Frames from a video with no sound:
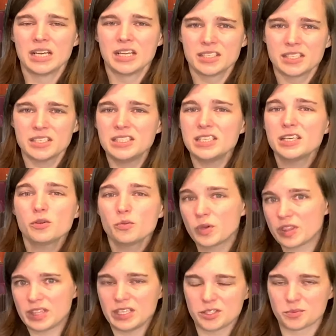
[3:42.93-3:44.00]
to deal
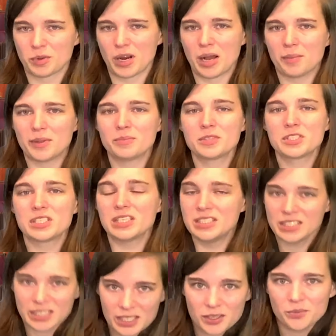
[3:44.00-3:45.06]
with these problems, to
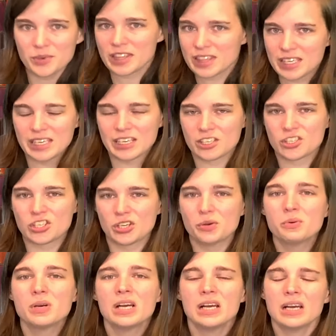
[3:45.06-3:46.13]
deal with the issue
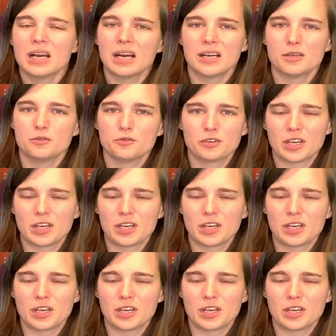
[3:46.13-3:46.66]
of,